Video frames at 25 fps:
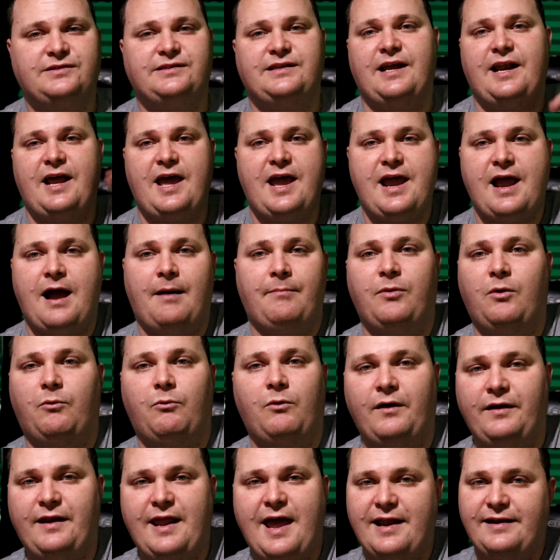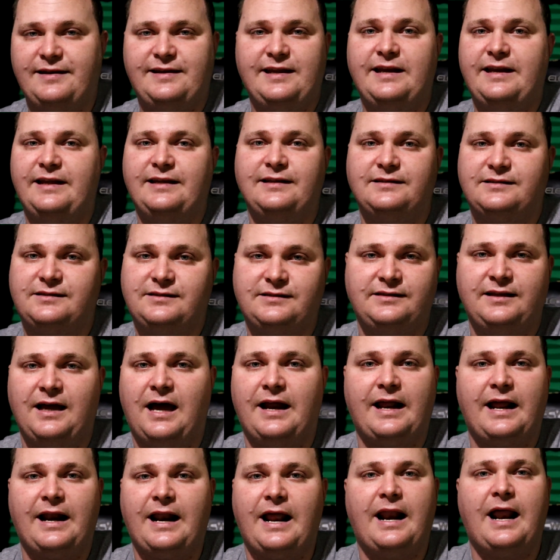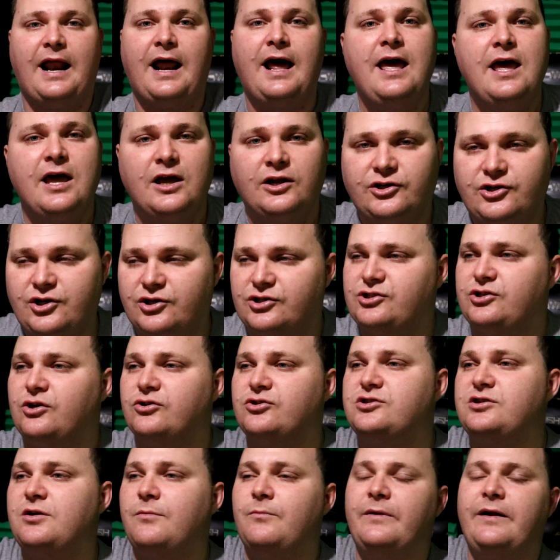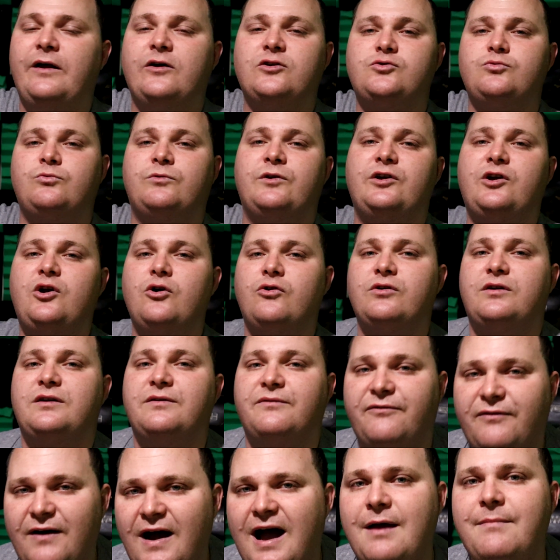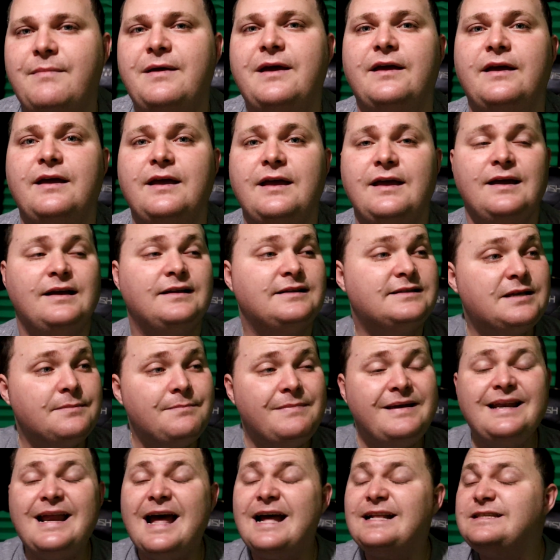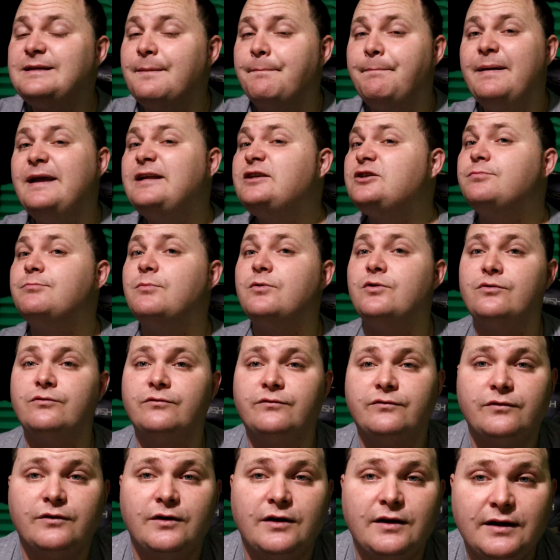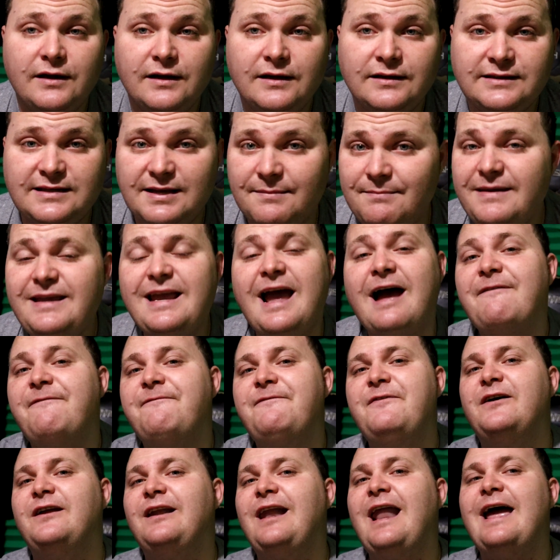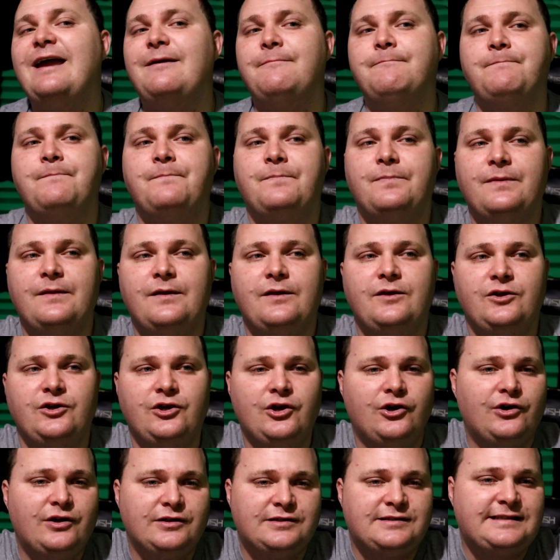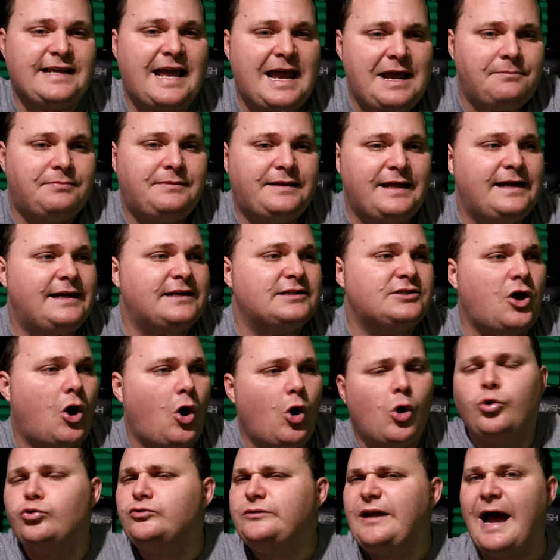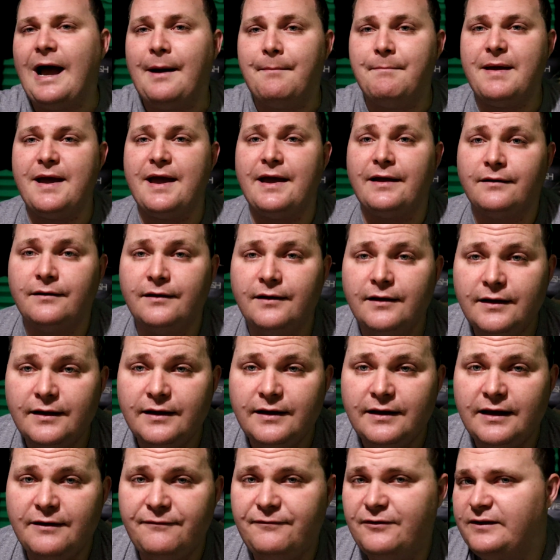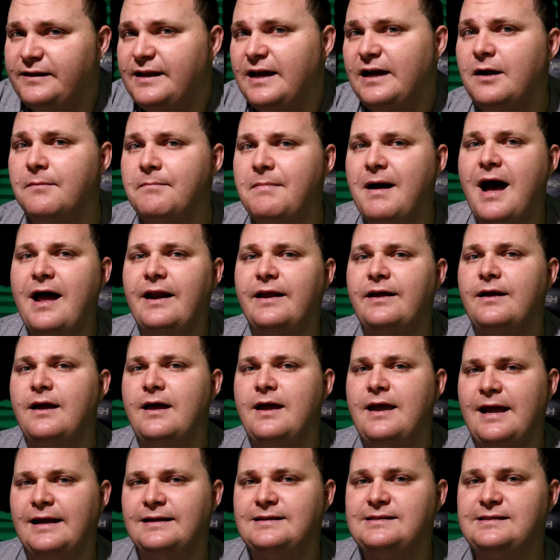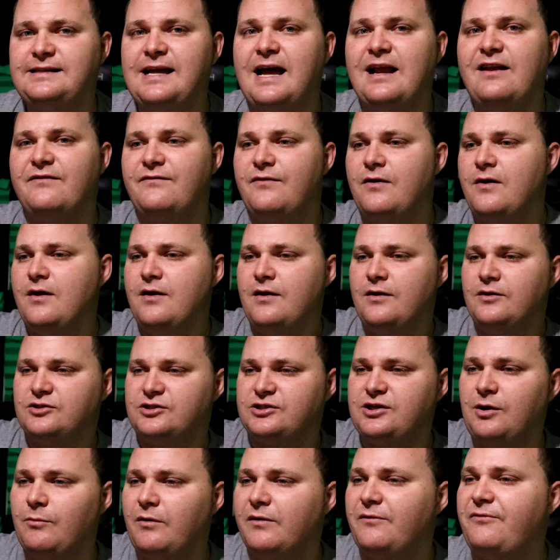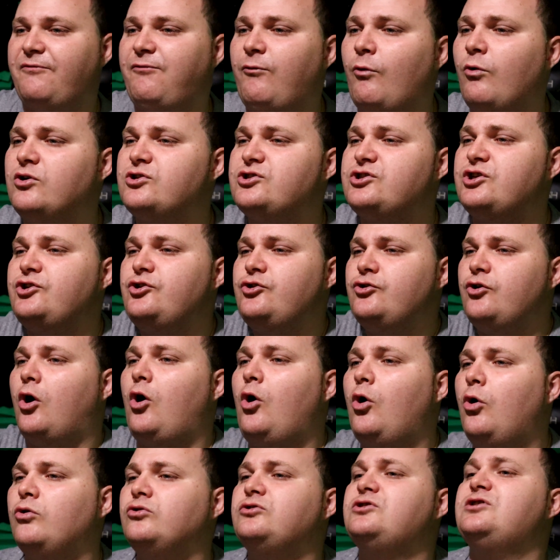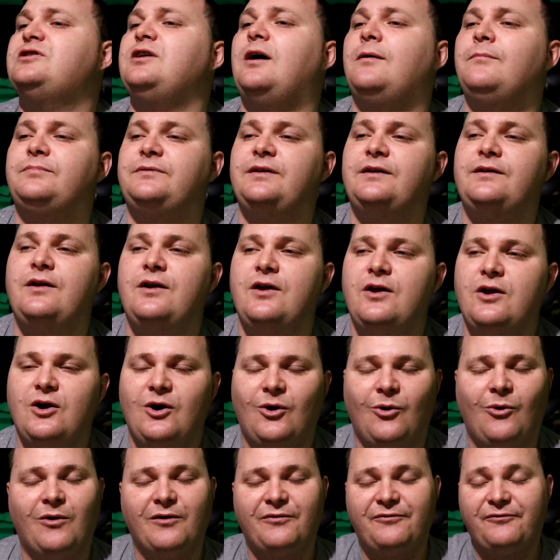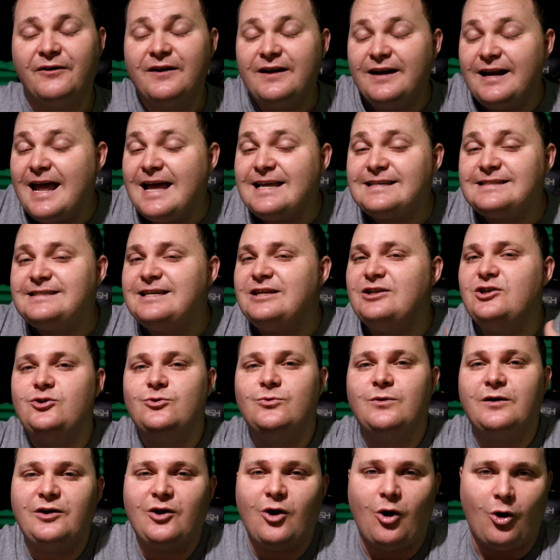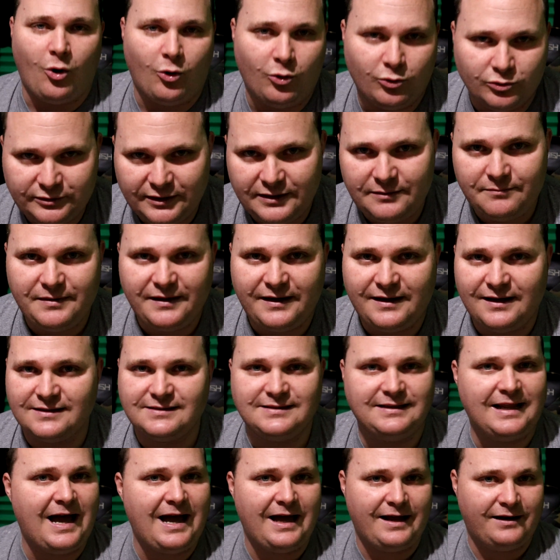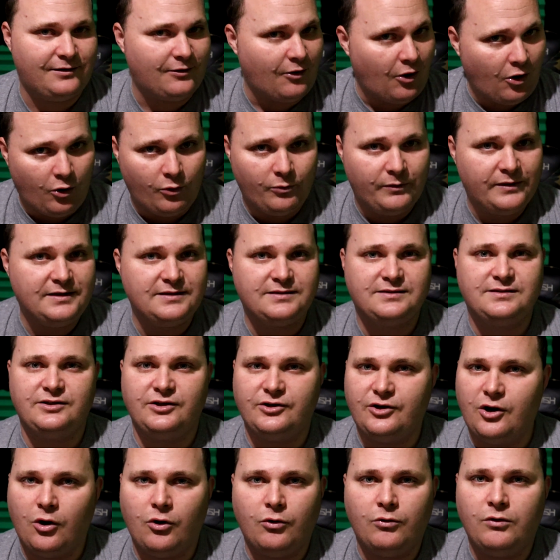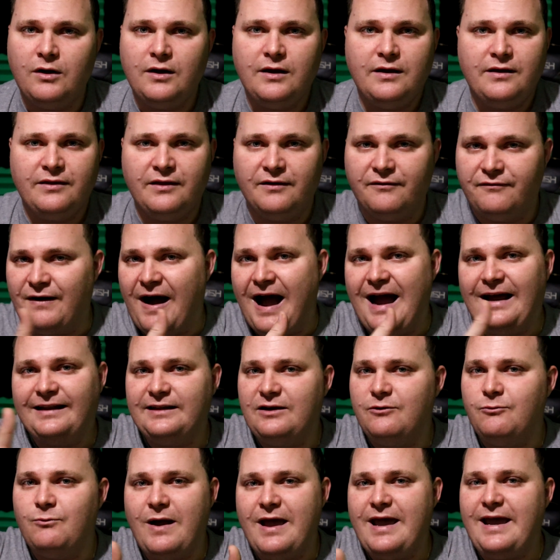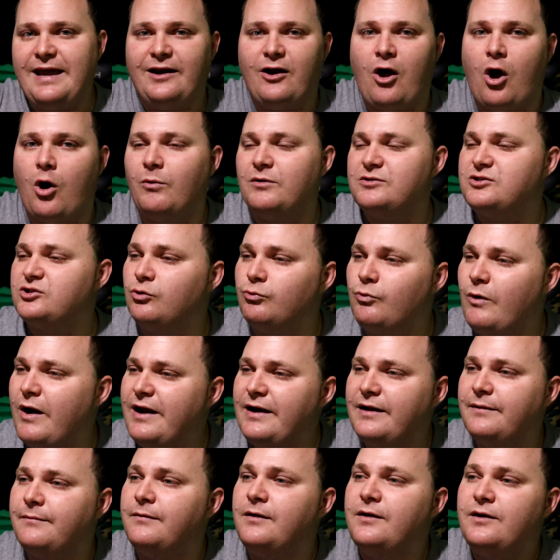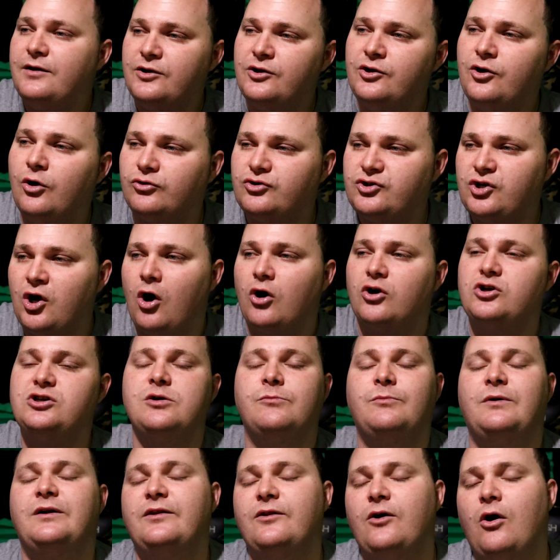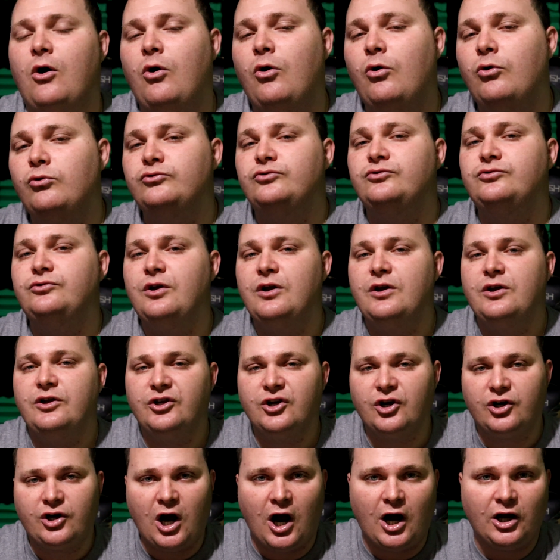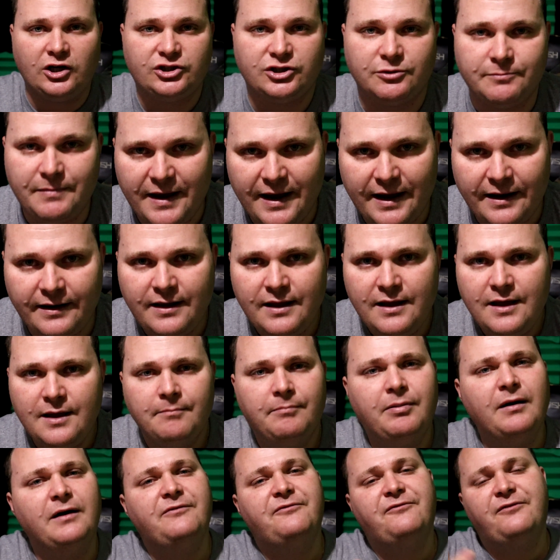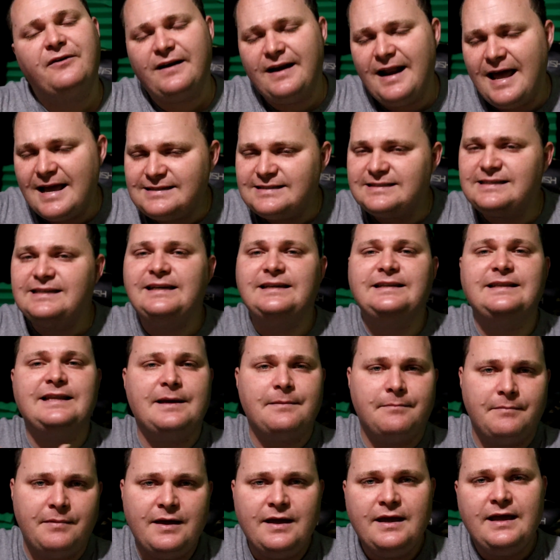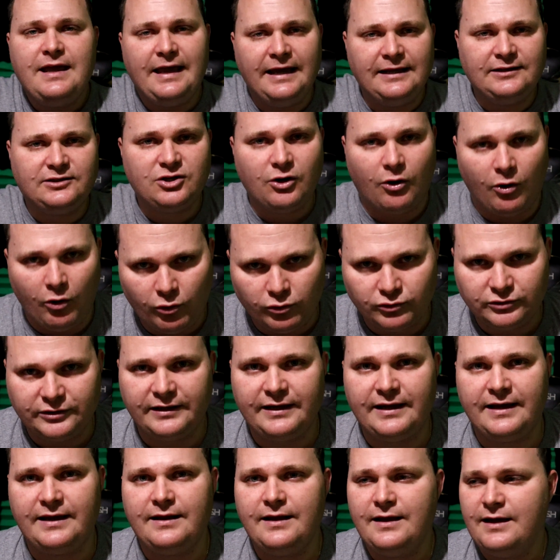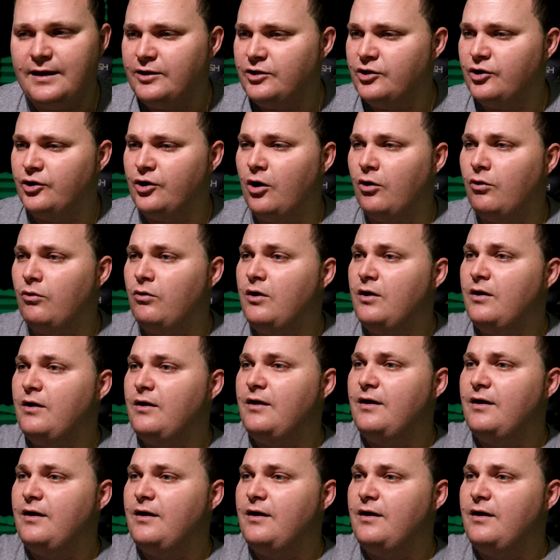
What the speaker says: said, hey, I'm the one that did it, da da da da, just so someone else want to go to confinement, to me, that's a bitch move. To me, I feel like you're the same thing as a hold-down man. If you think about it, instead of someone forcing you to hold something, or finessing you into hold it, because not always, you know, the violent way and always the way to, you know, talk someone into holding your contraband, but finessing them into holding it, you know,